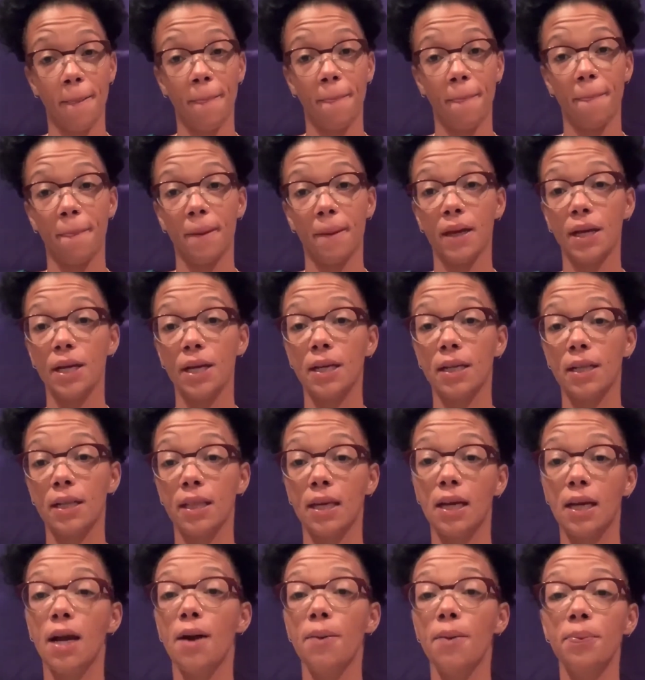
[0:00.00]
the
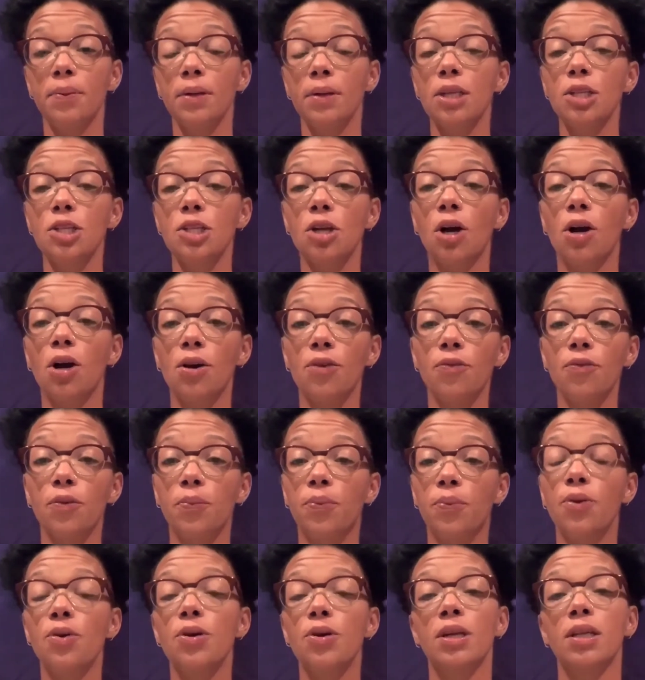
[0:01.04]
companies aren't reporting
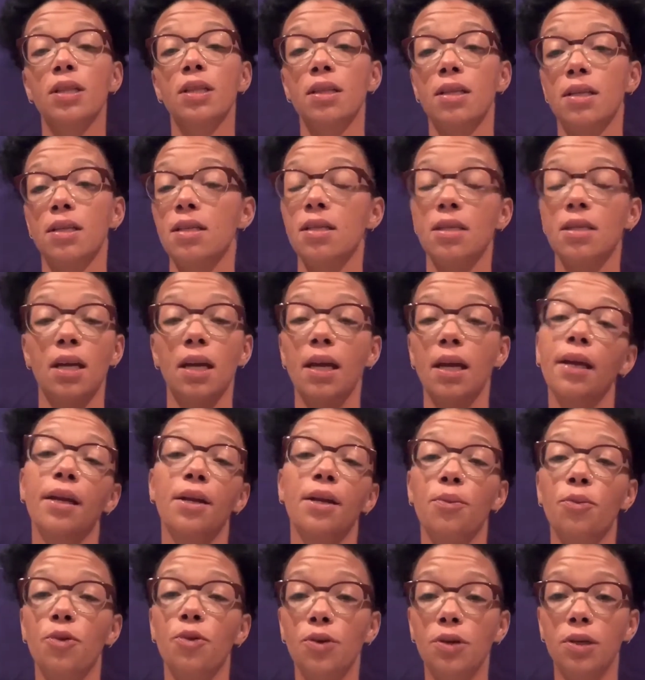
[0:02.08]
this anymore.
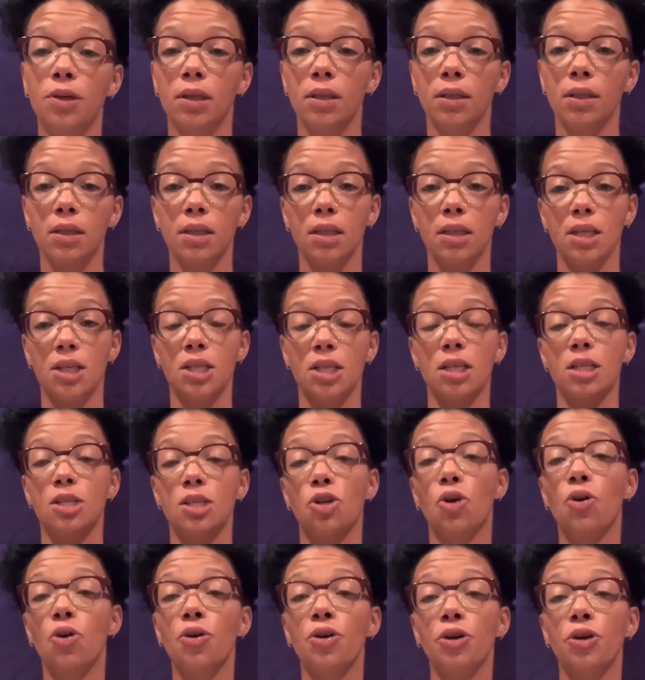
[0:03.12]
It's just on your
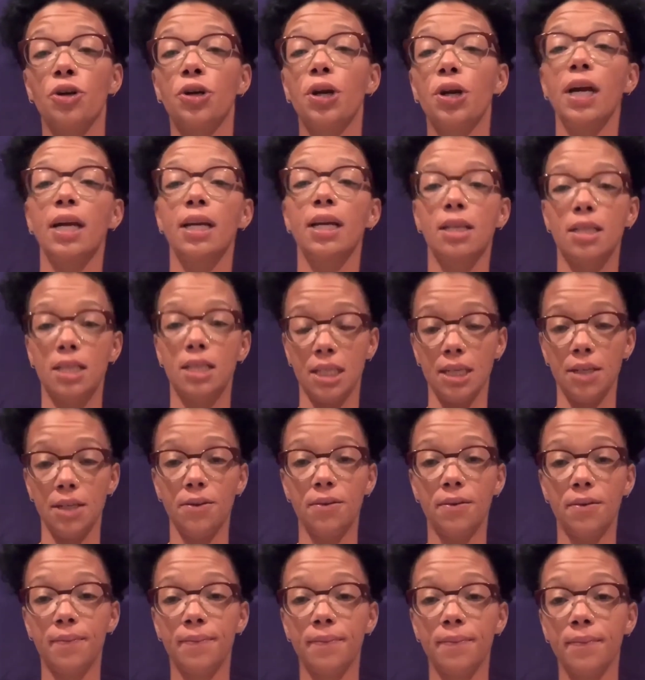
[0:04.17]
credit still.
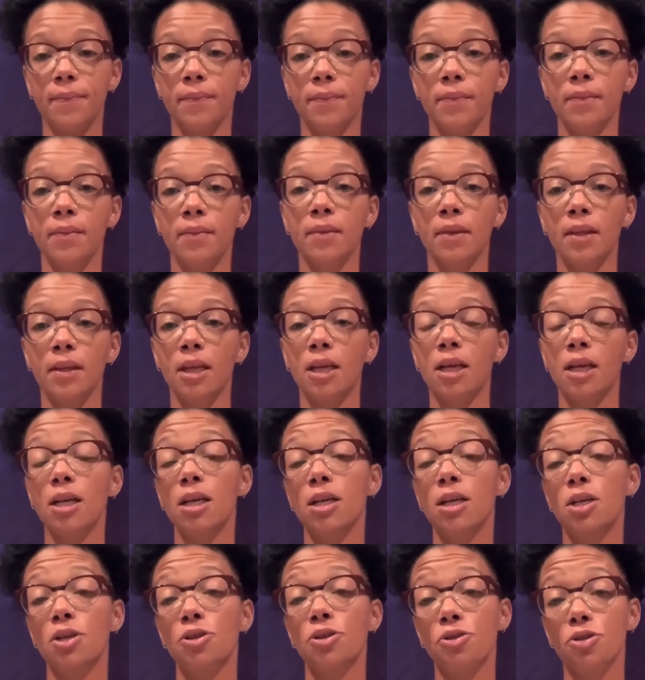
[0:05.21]

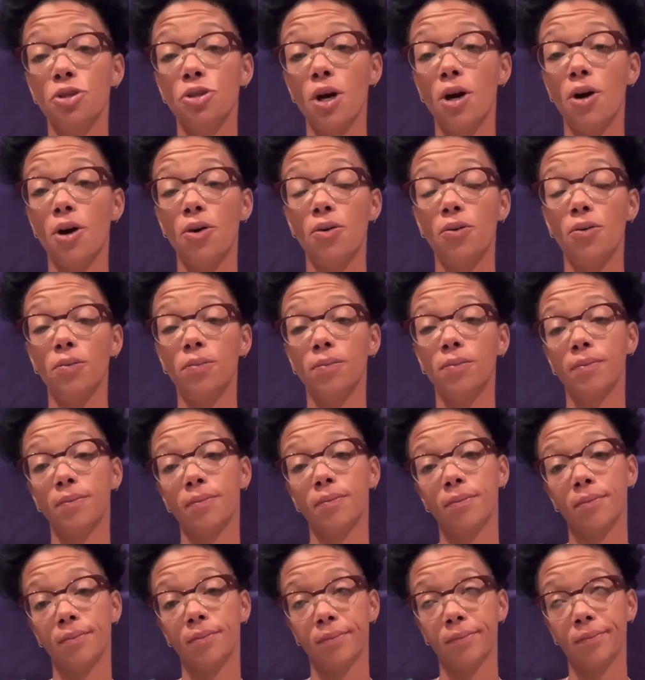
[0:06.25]
So,
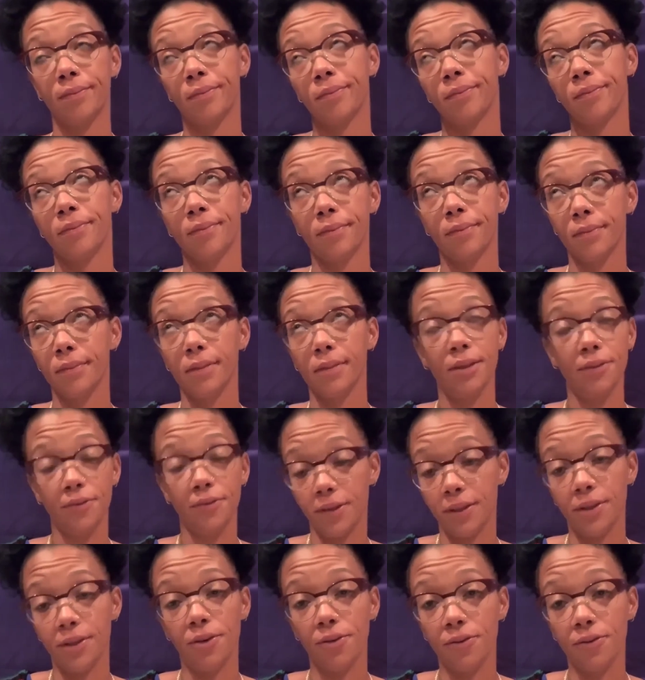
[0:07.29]
if it don't
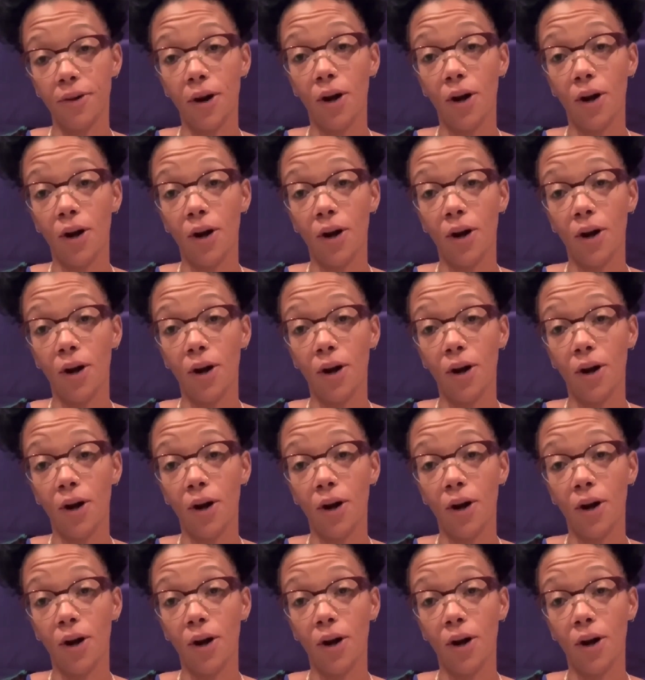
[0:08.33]
fall off,